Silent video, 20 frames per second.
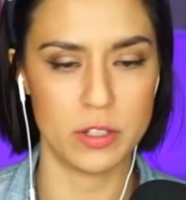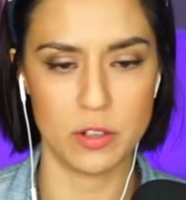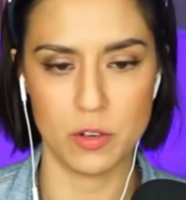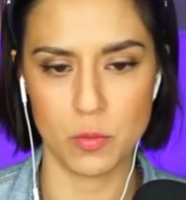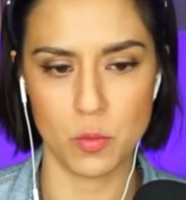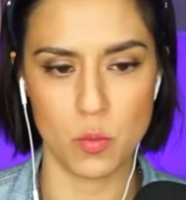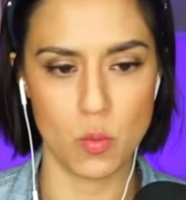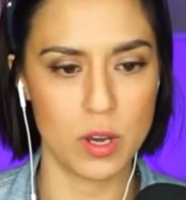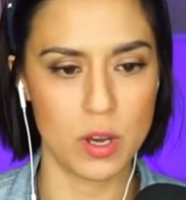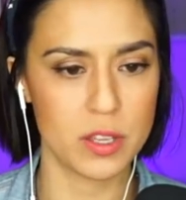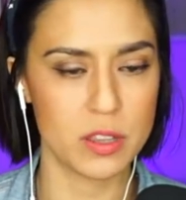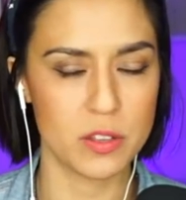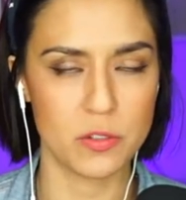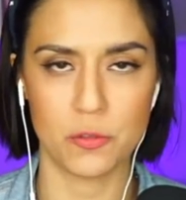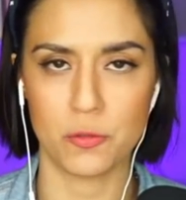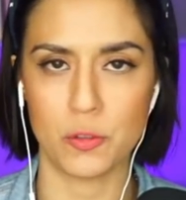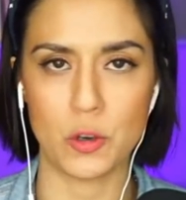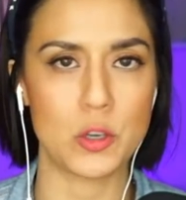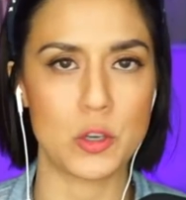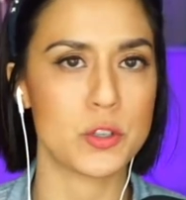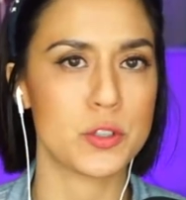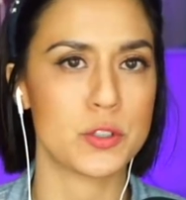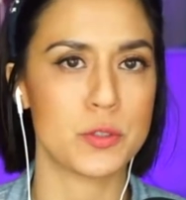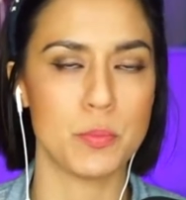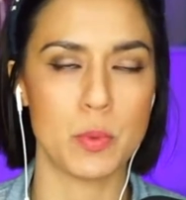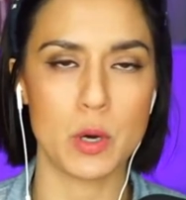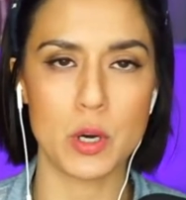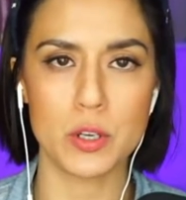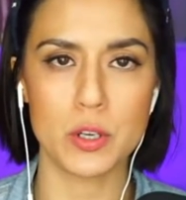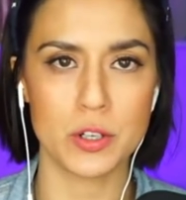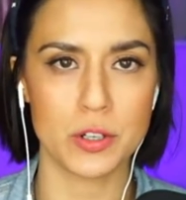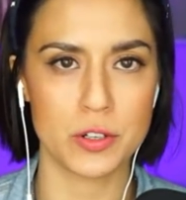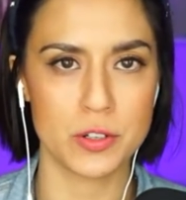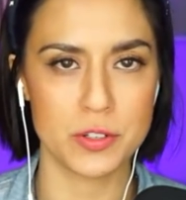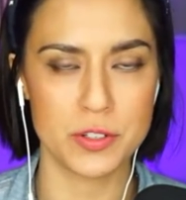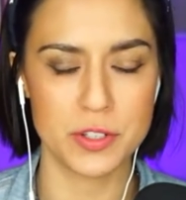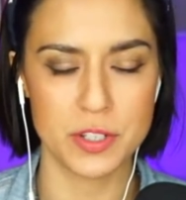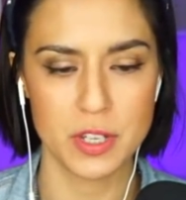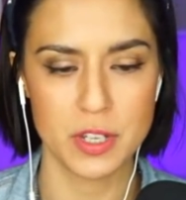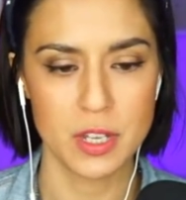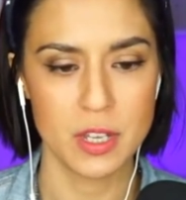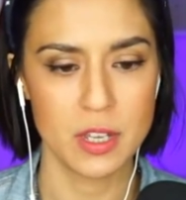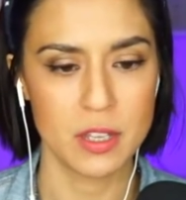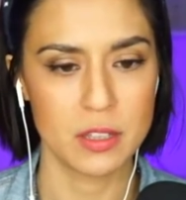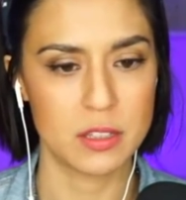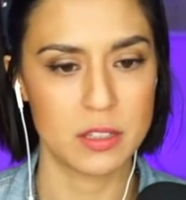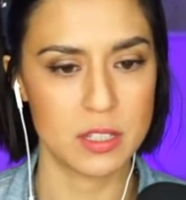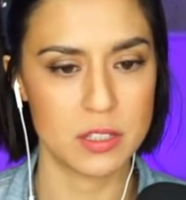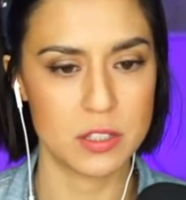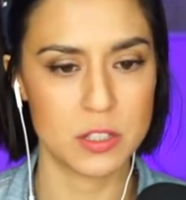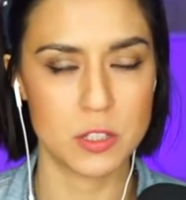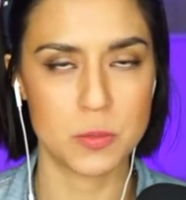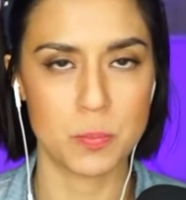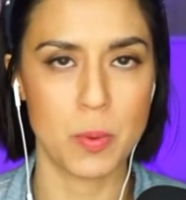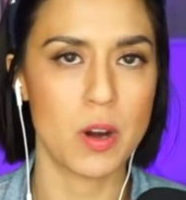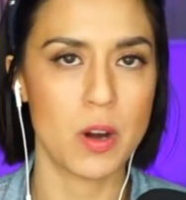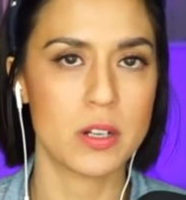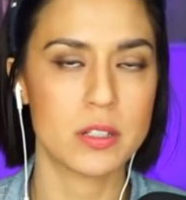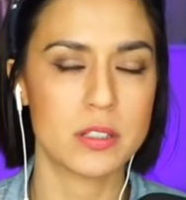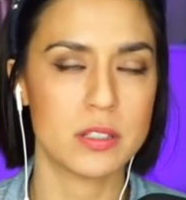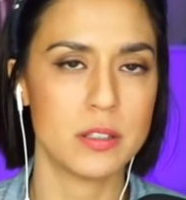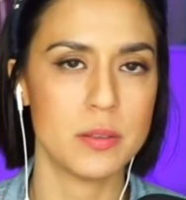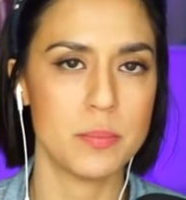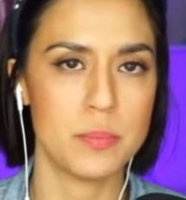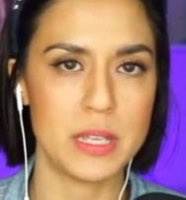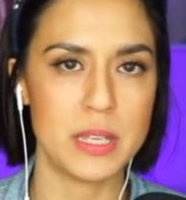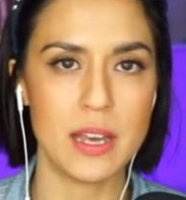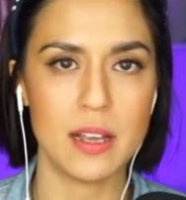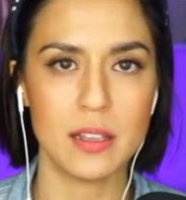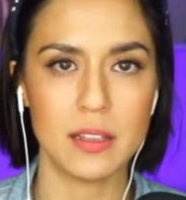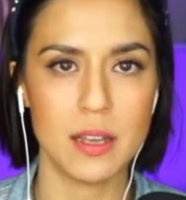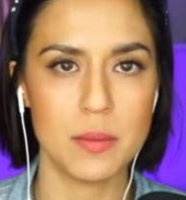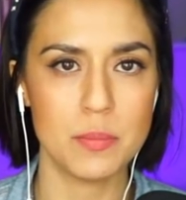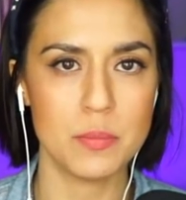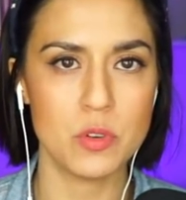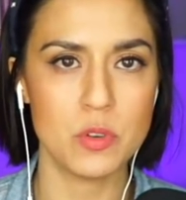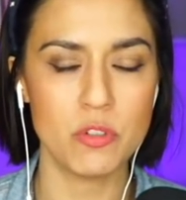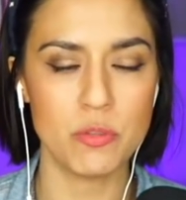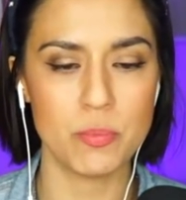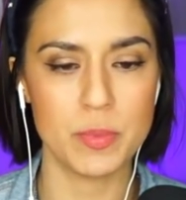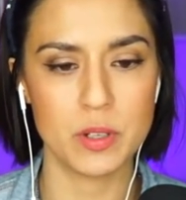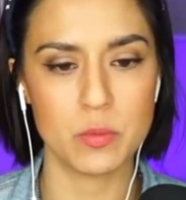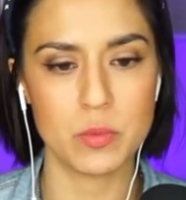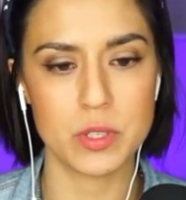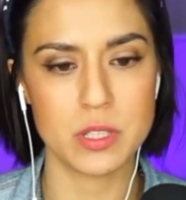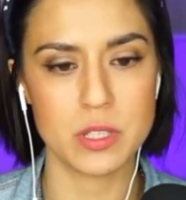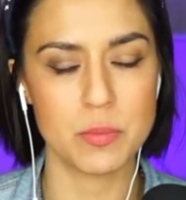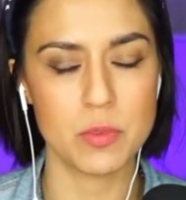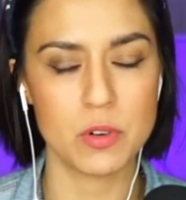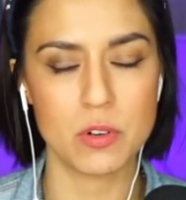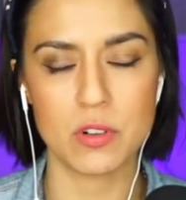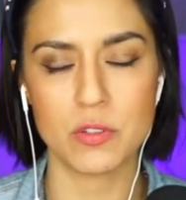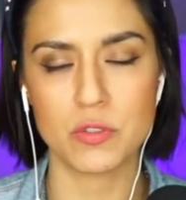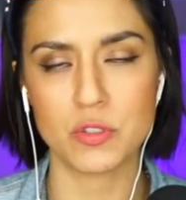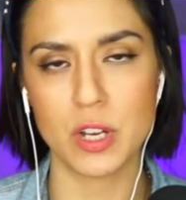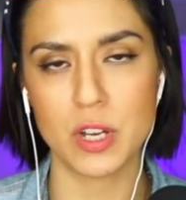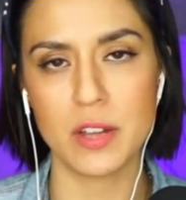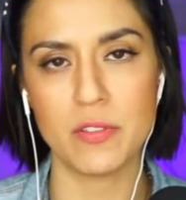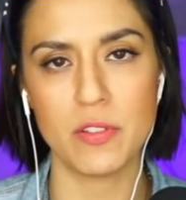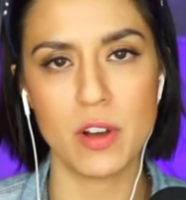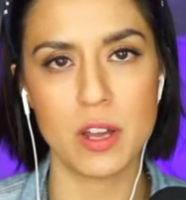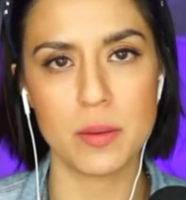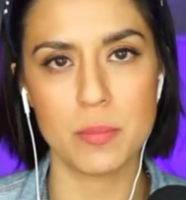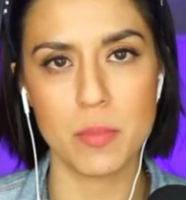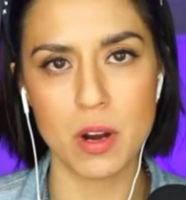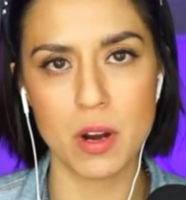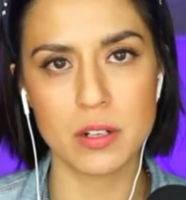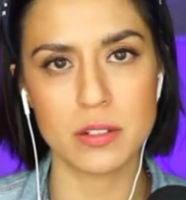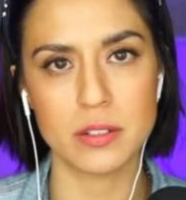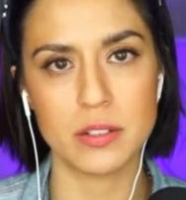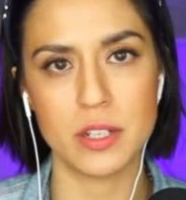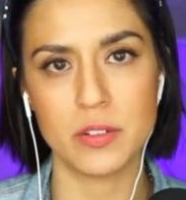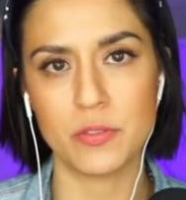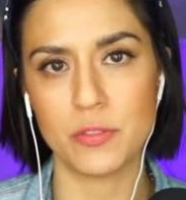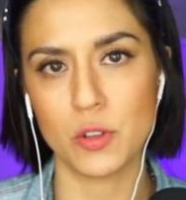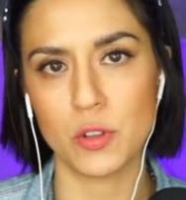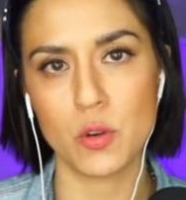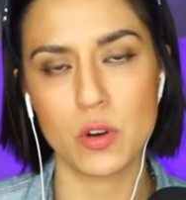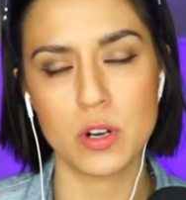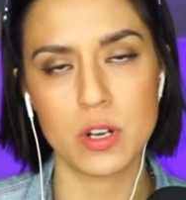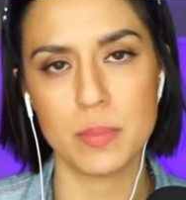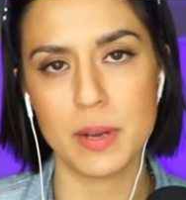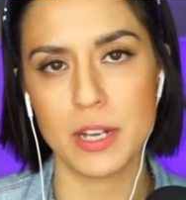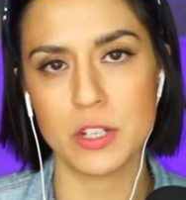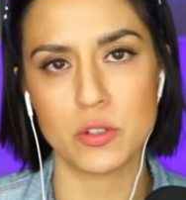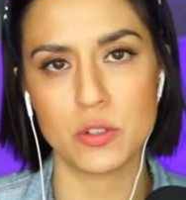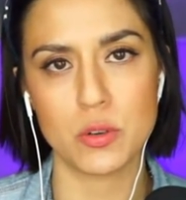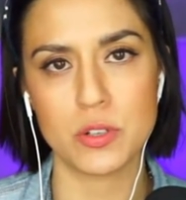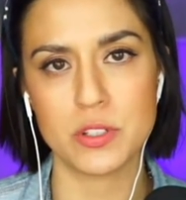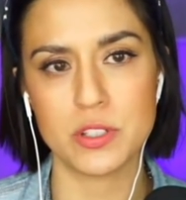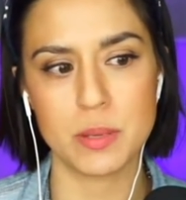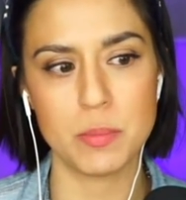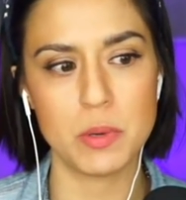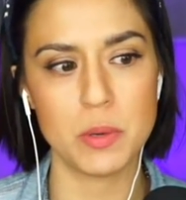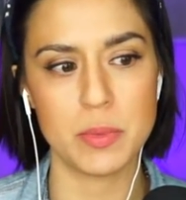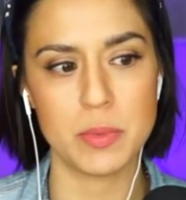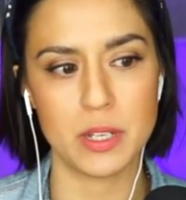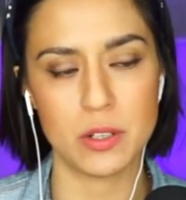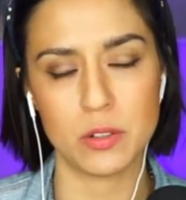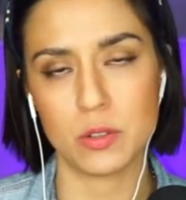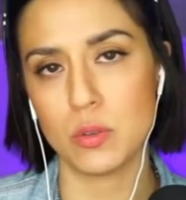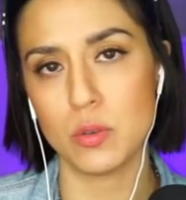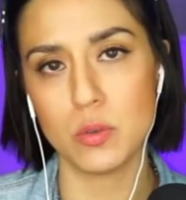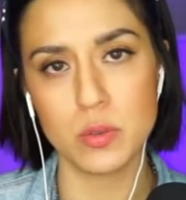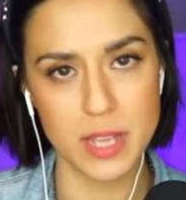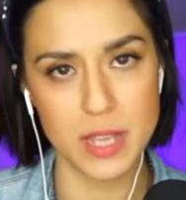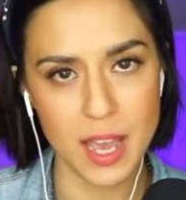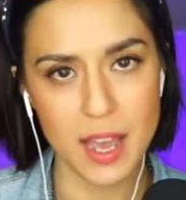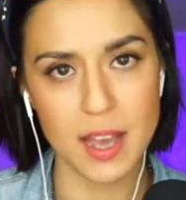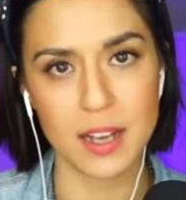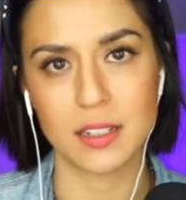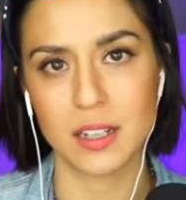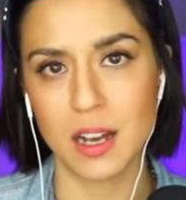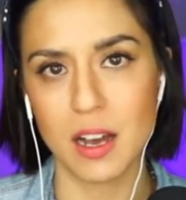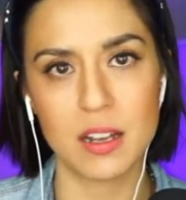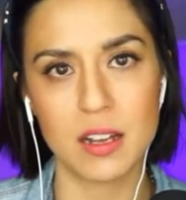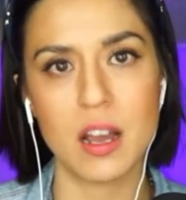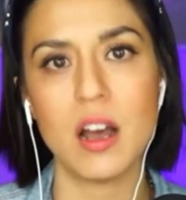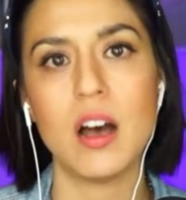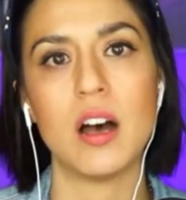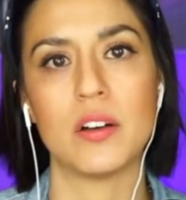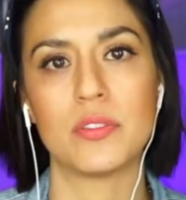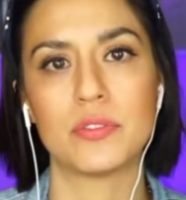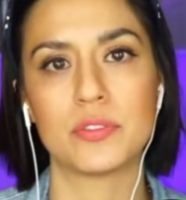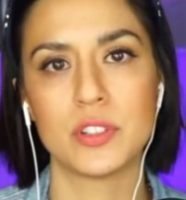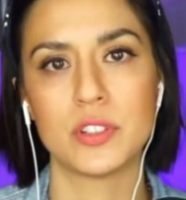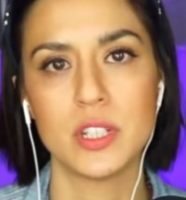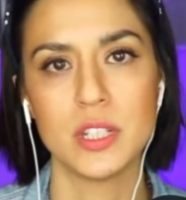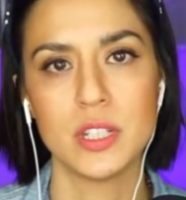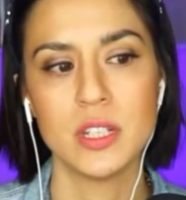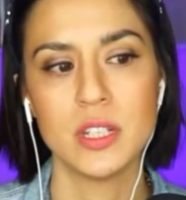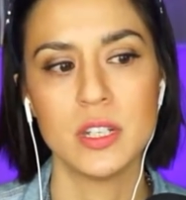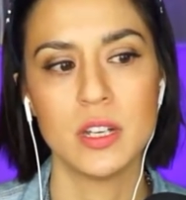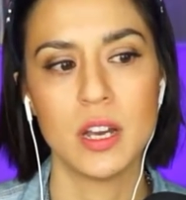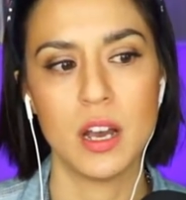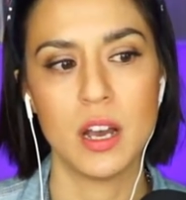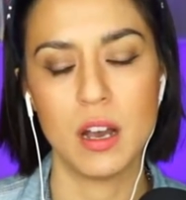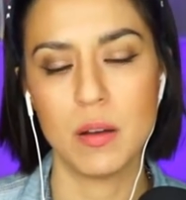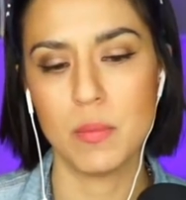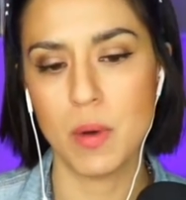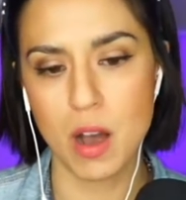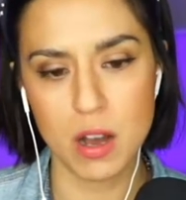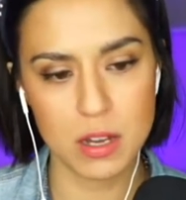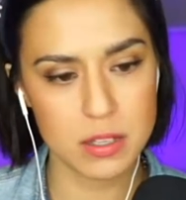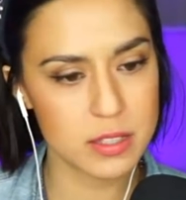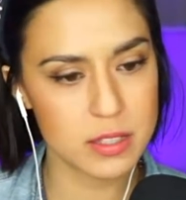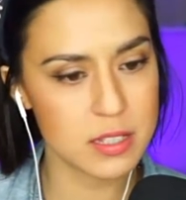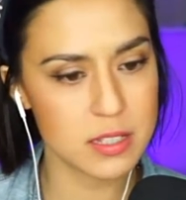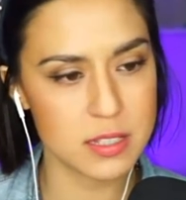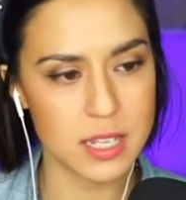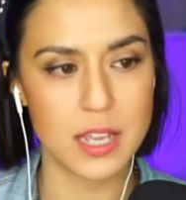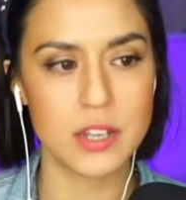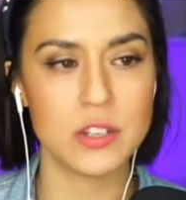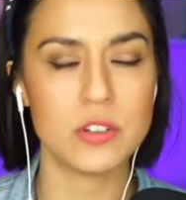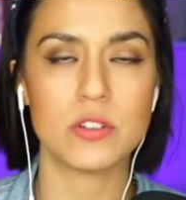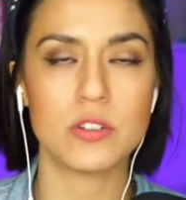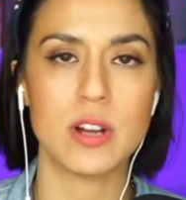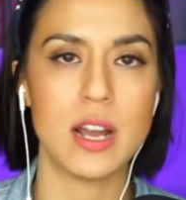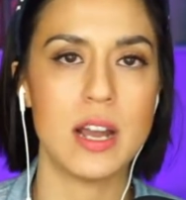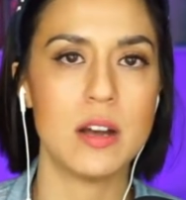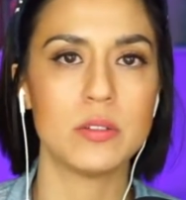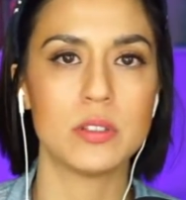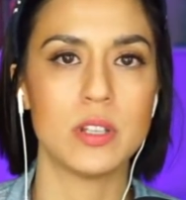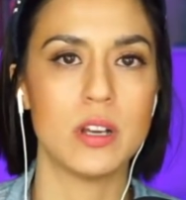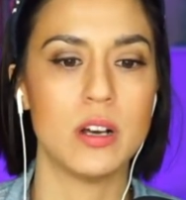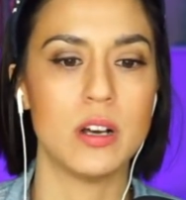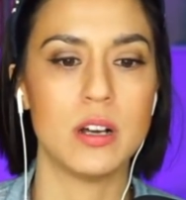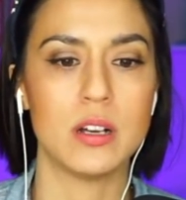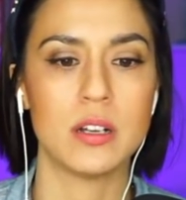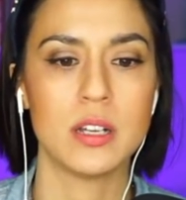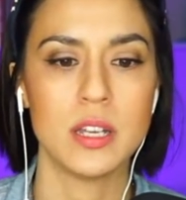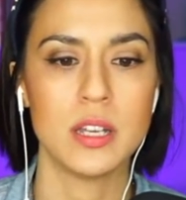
know, one of the first murders that sparked the BLM movement was the murder of Trayvon Martin in Florida by George Zimmerman, who, yeah, got off on the stand your ground law.